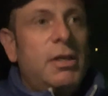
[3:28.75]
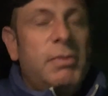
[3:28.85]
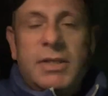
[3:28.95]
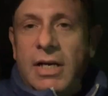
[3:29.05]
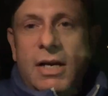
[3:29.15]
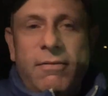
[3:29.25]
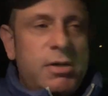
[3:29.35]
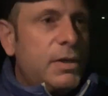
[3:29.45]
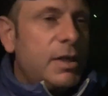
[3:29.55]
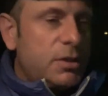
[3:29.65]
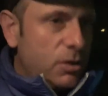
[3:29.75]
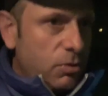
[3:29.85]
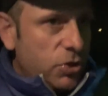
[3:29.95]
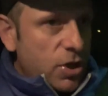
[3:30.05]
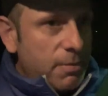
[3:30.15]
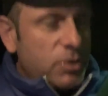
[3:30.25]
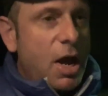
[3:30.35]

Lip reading: there because I didn't have anybody else to do her job.